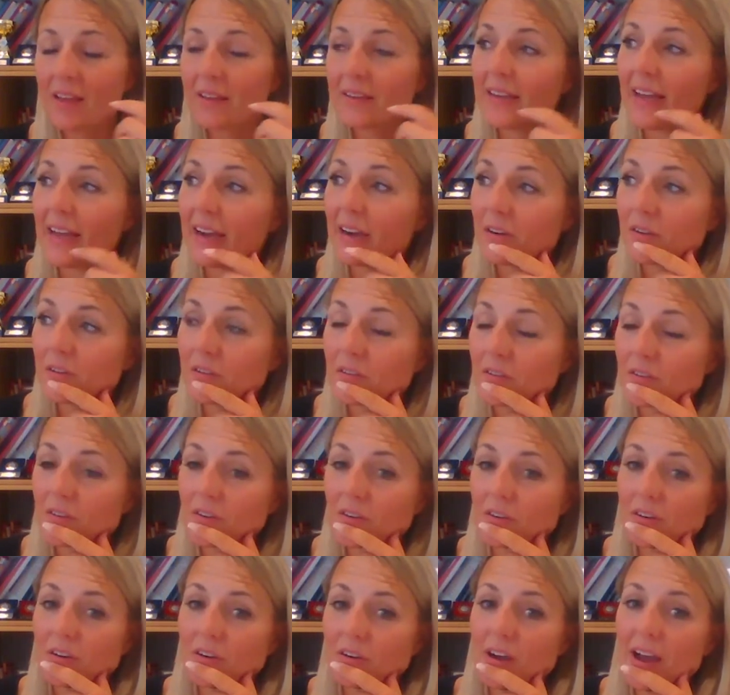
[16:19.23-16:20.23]
Now,
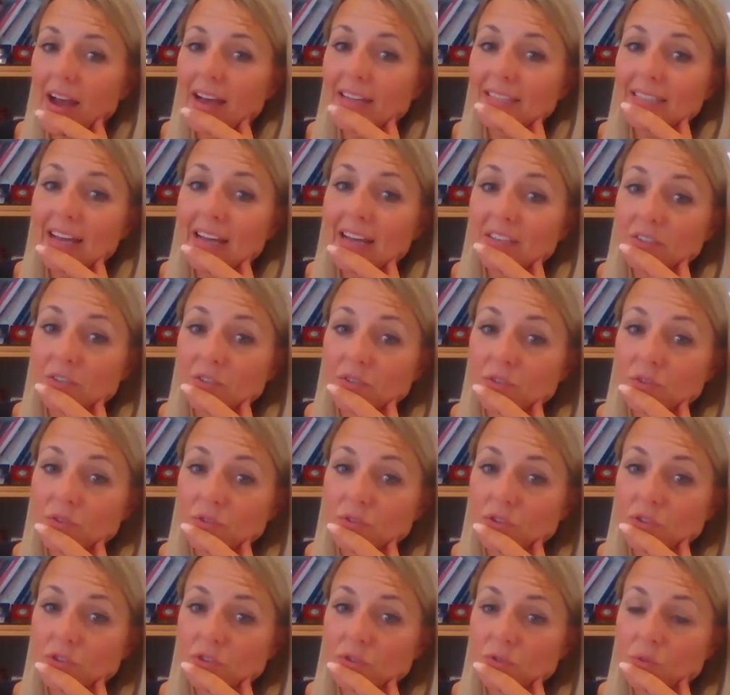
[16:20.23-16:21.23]
as
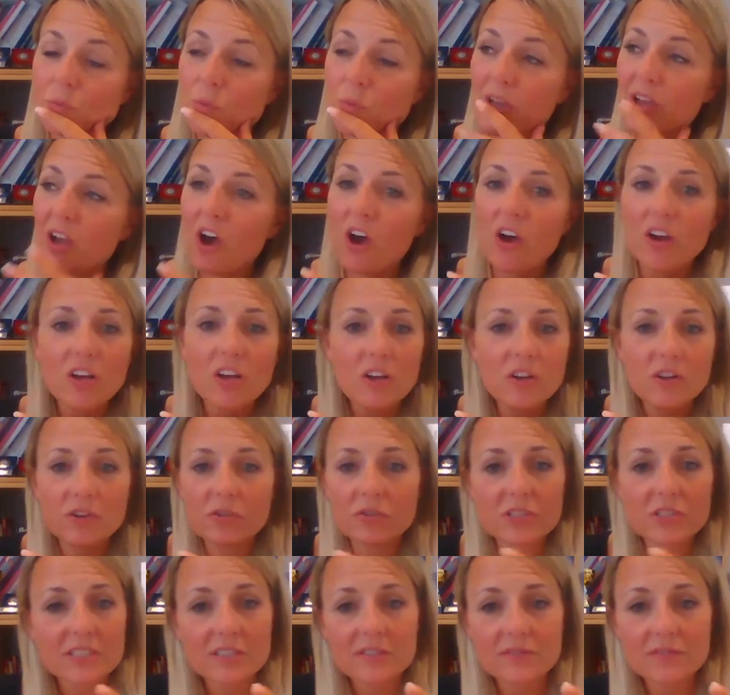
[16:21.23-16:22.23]
adults, we kind of
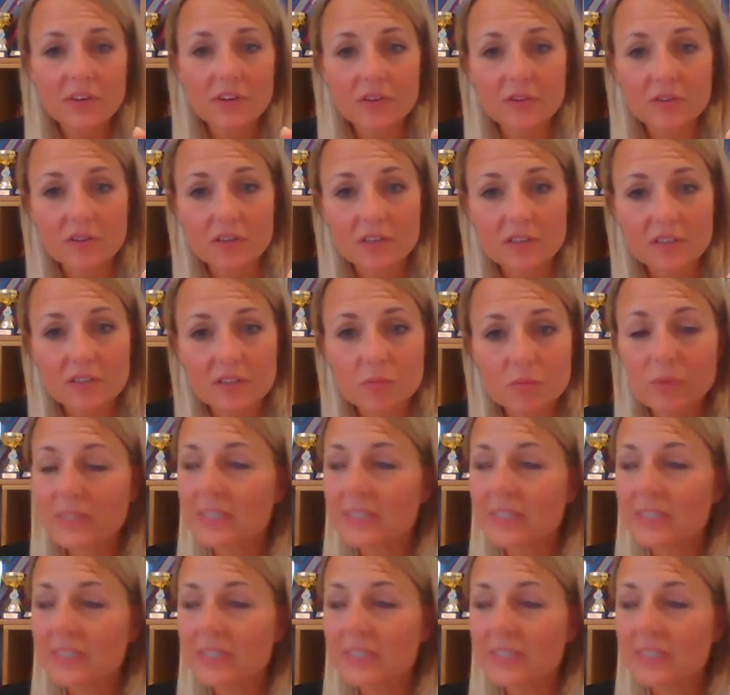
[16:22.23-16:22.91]
lose this focus.